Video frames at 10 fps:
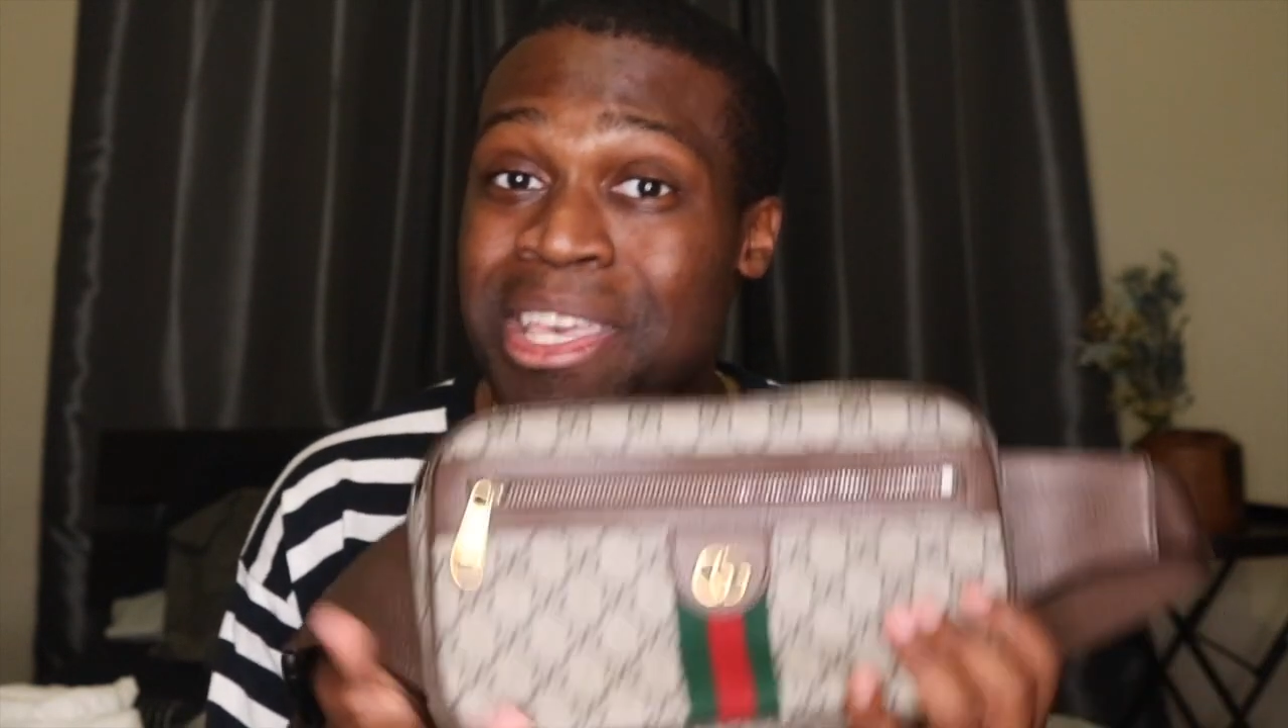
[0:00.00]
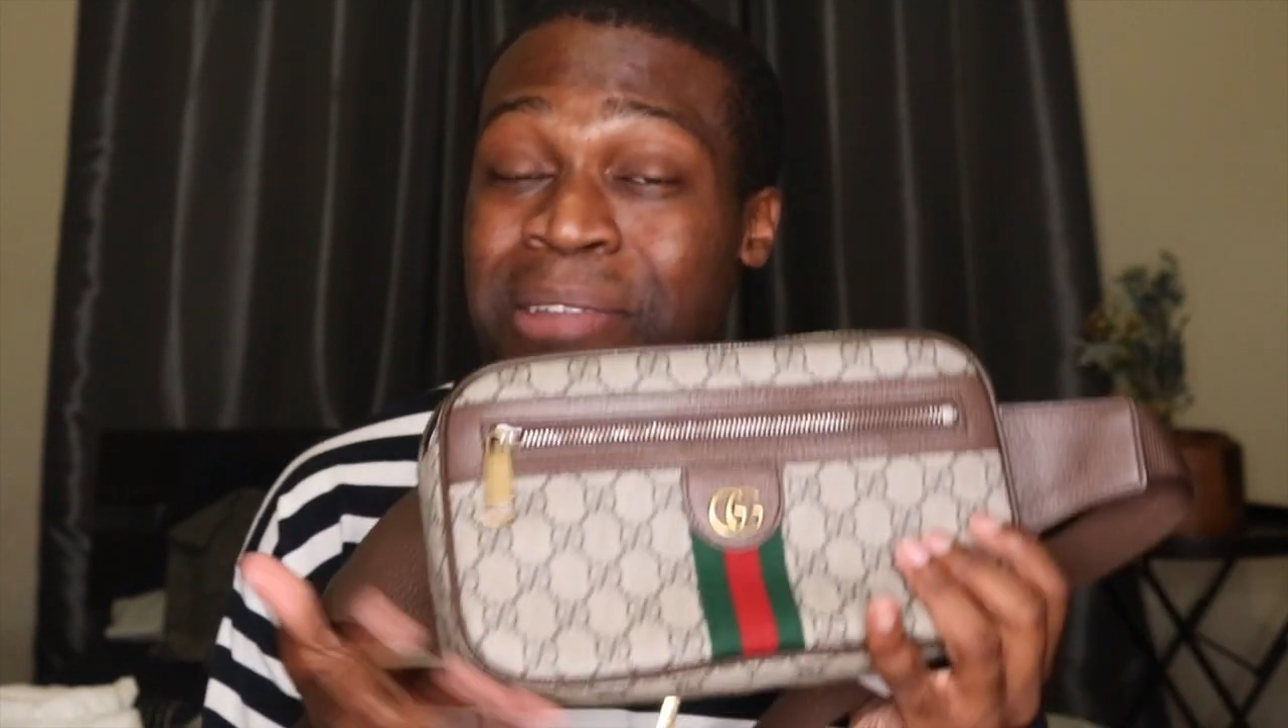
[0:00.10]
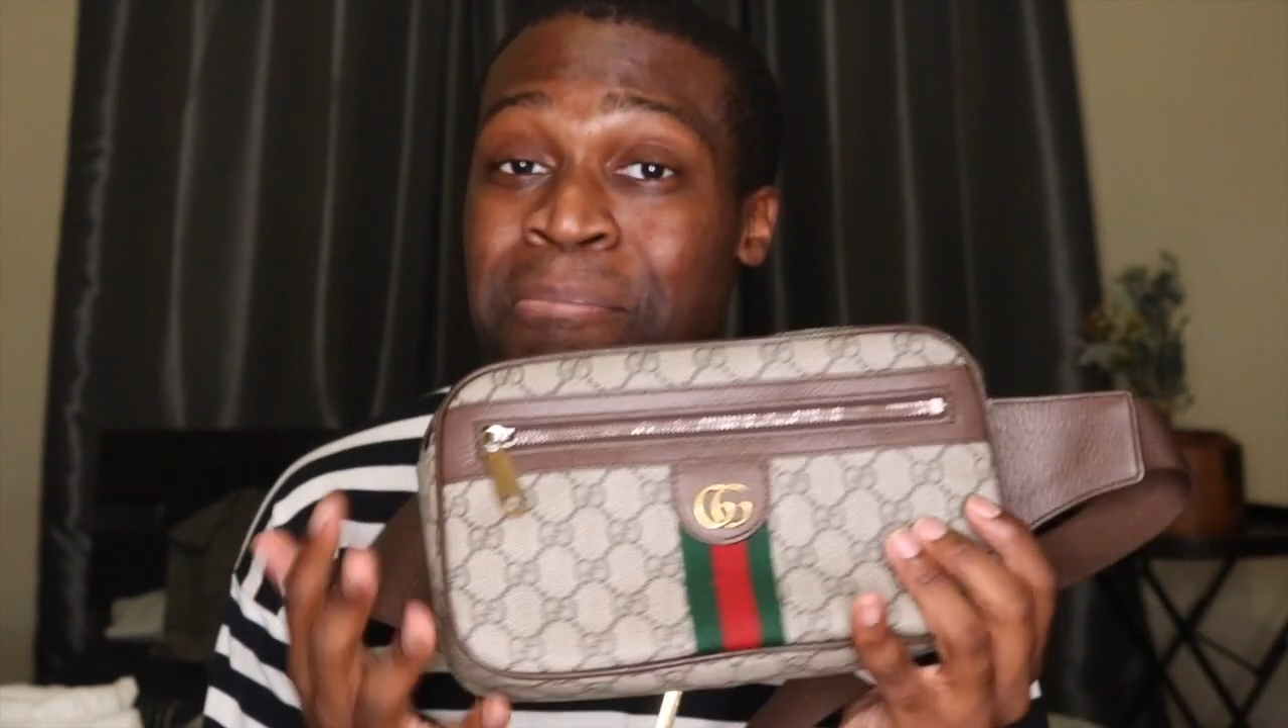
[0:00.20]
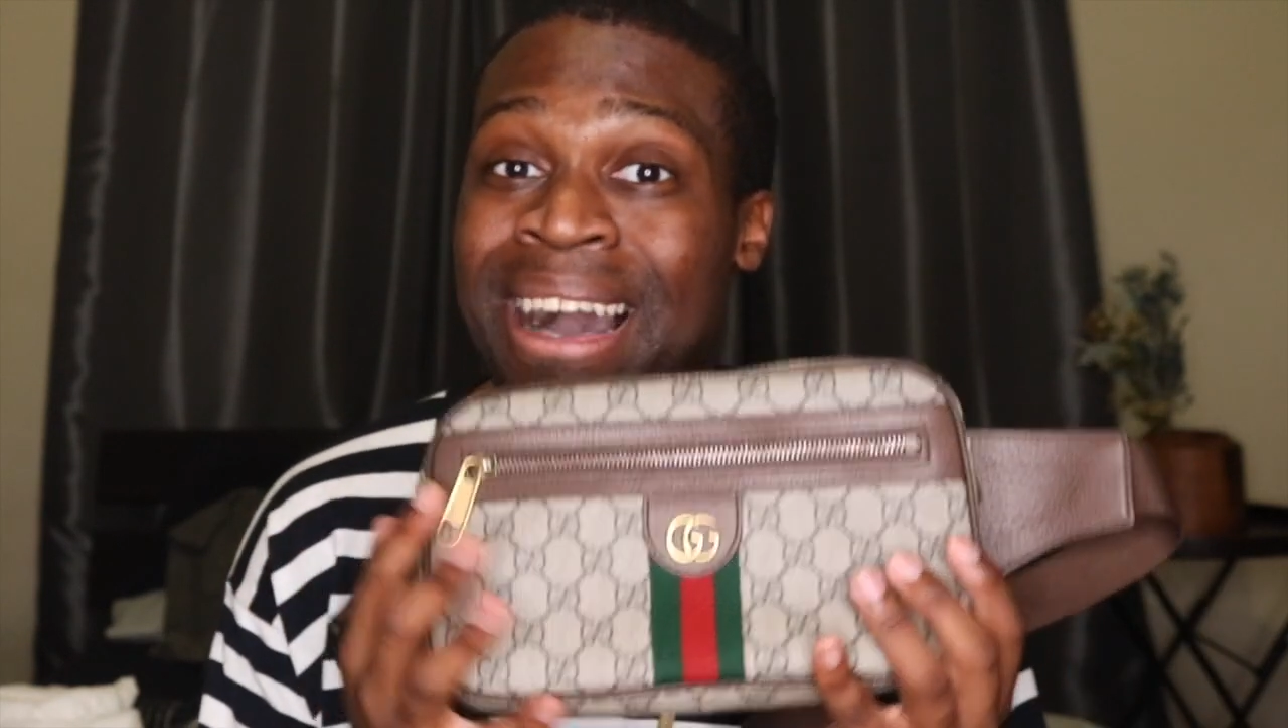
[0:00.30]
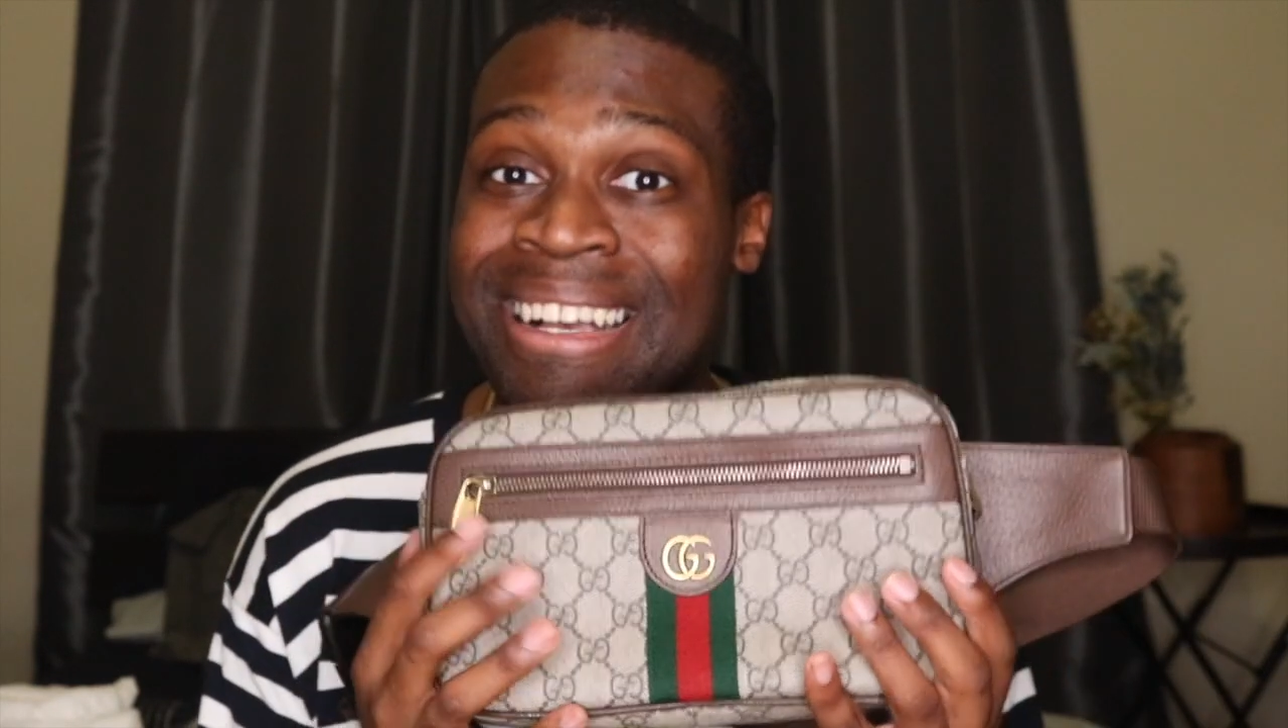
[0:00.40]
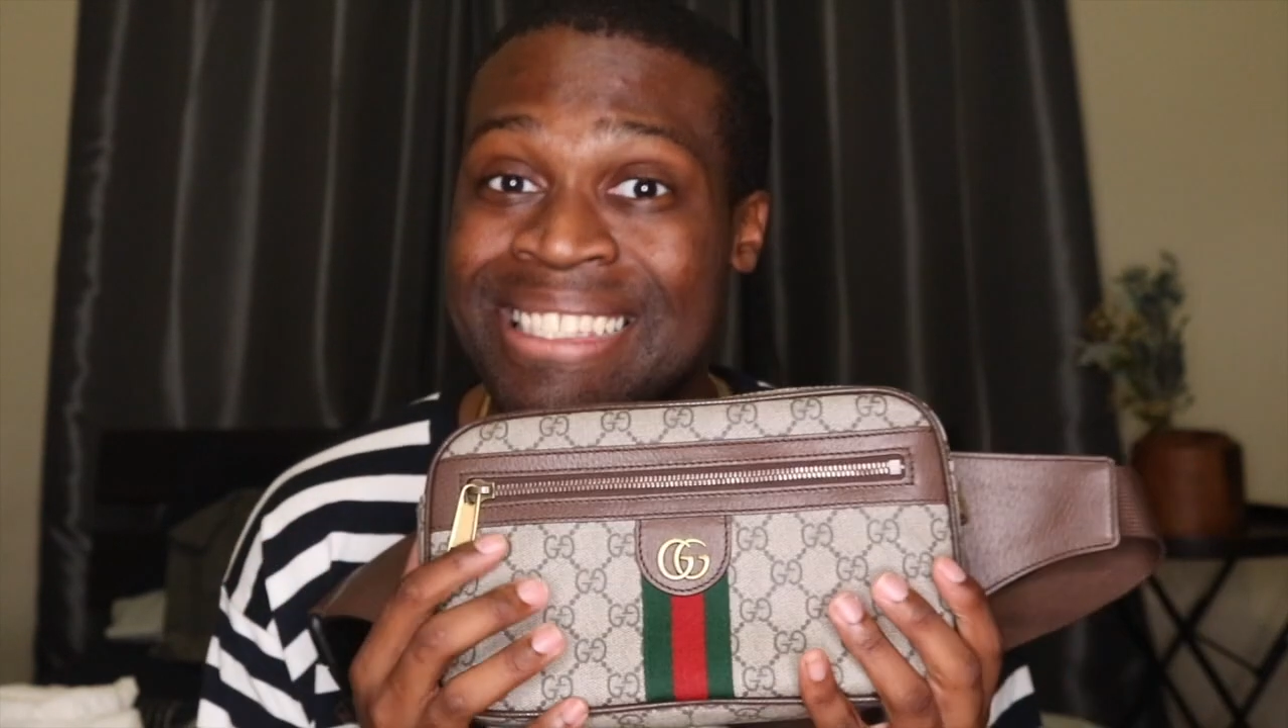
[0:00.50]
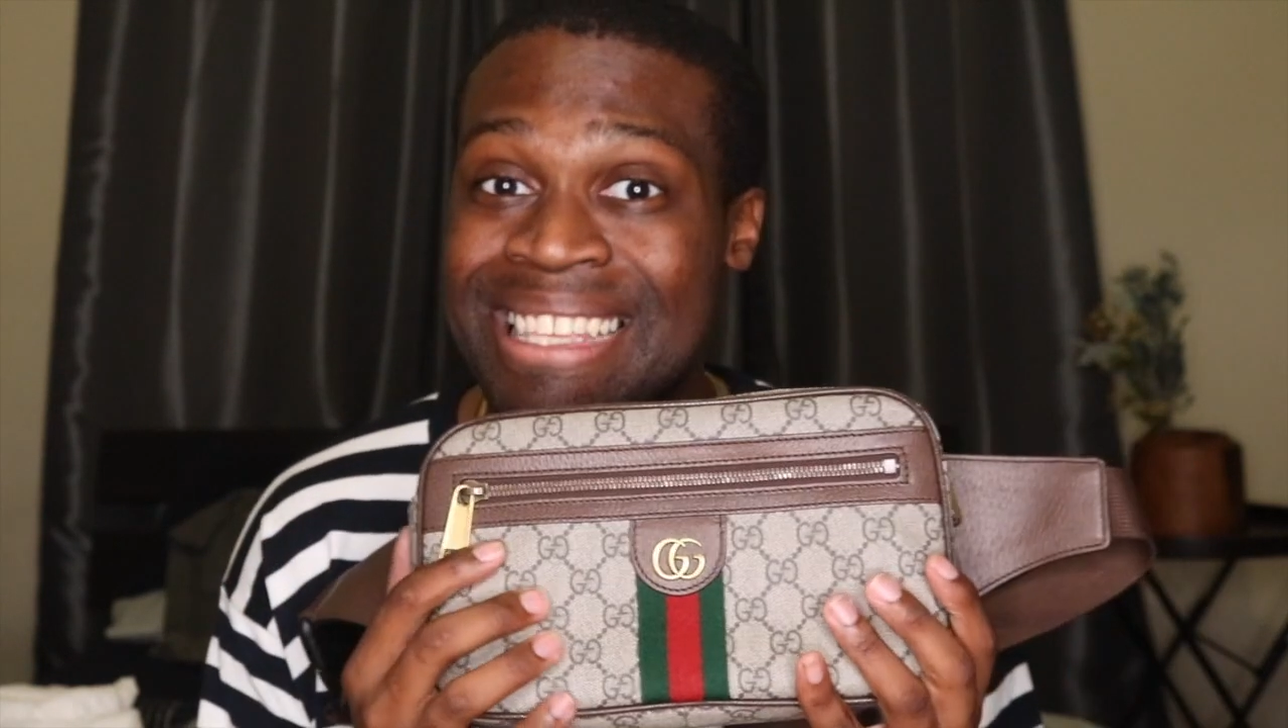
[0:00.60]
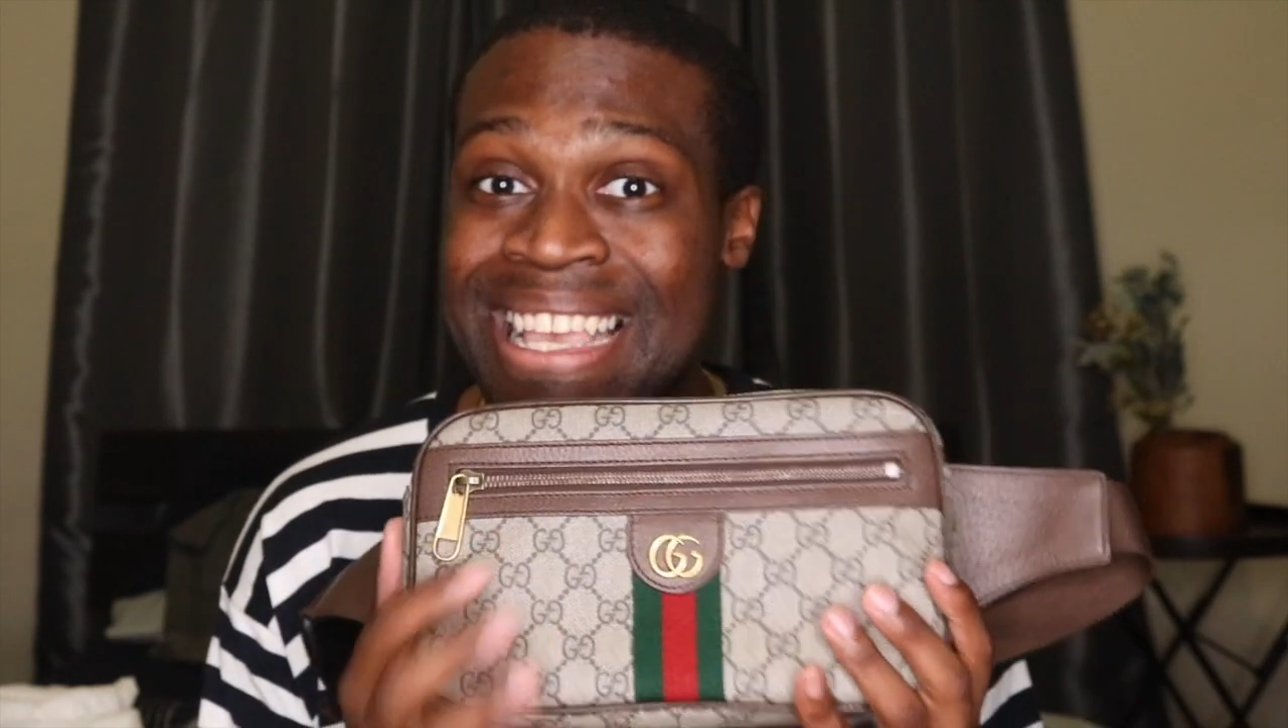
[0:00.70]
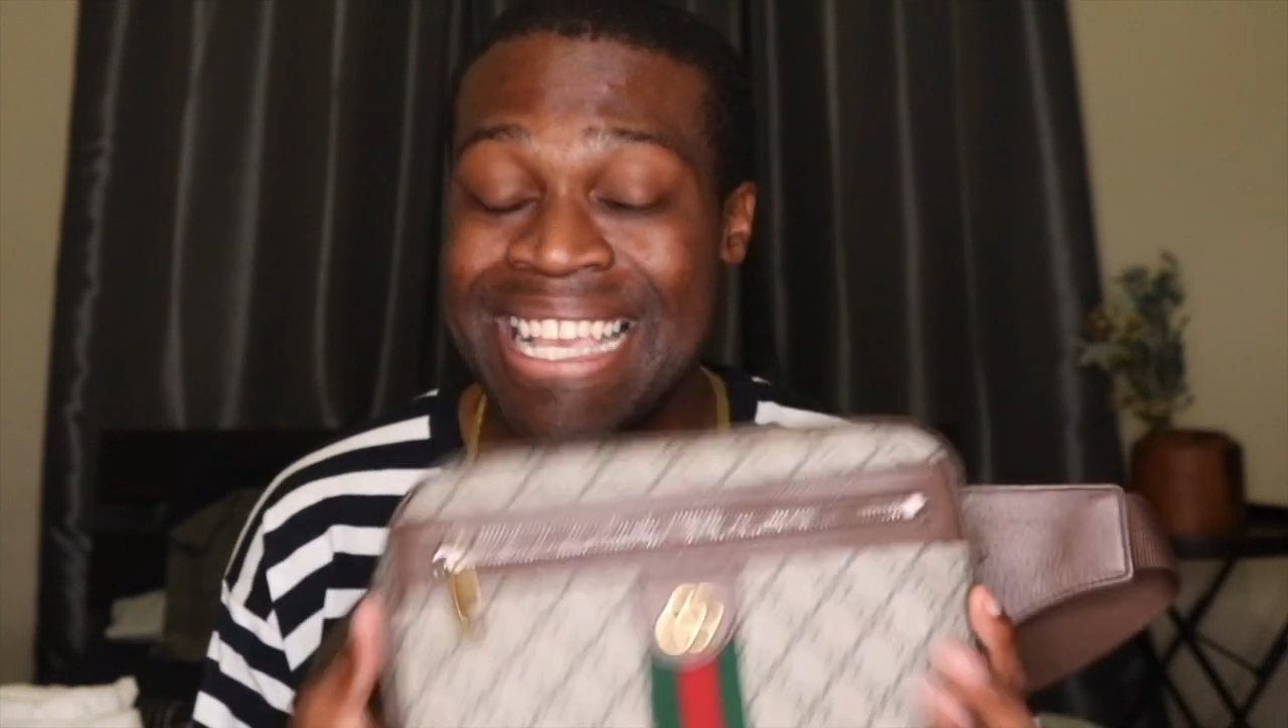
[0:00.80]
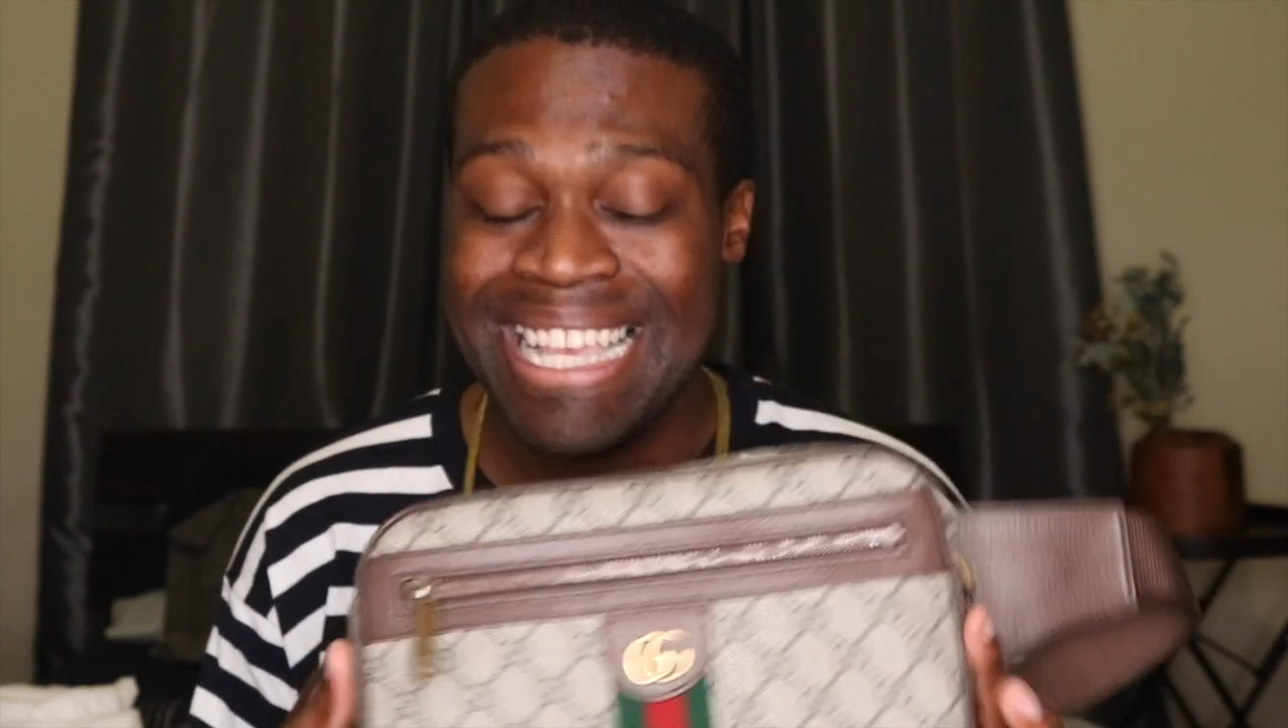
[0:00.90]

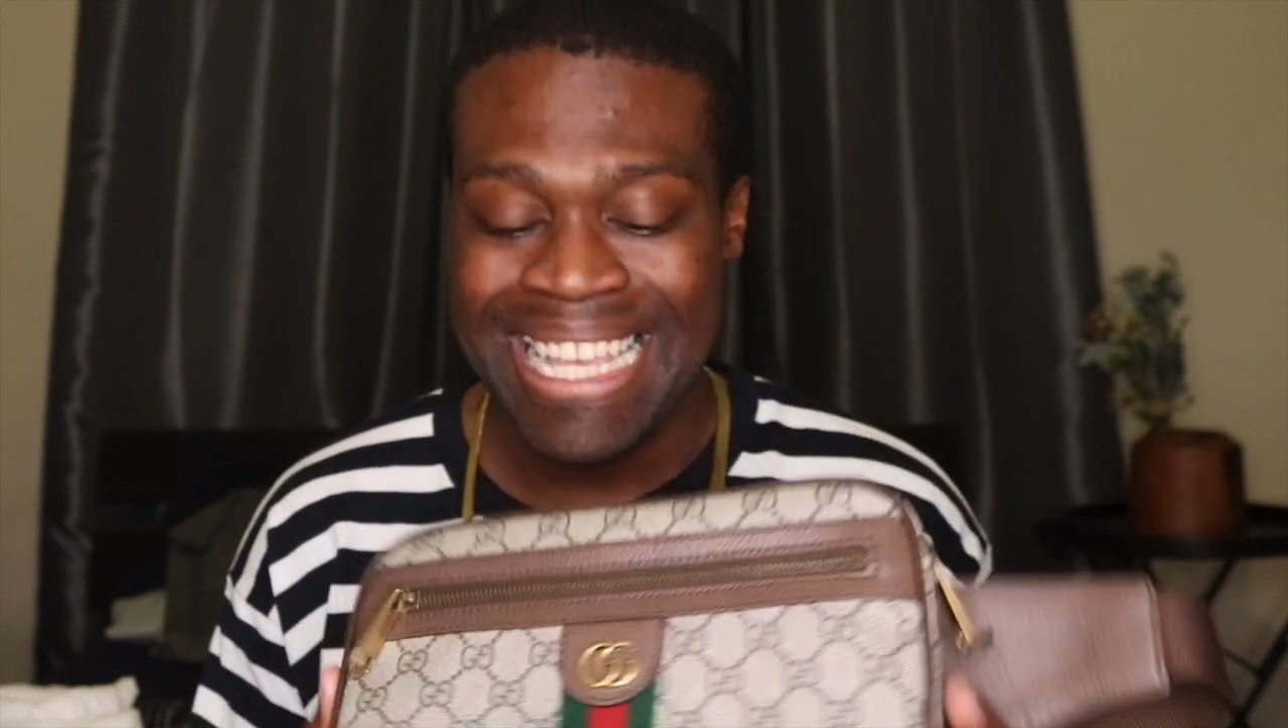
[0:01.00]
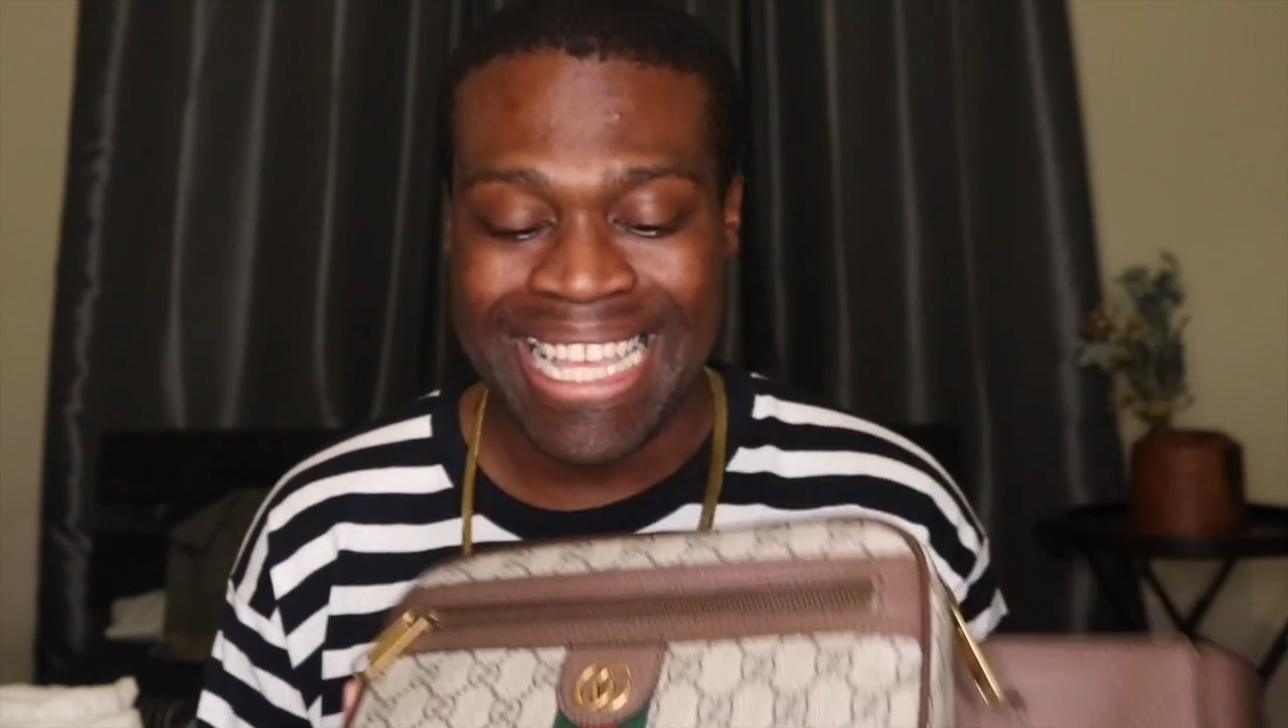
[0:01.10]
unboxing.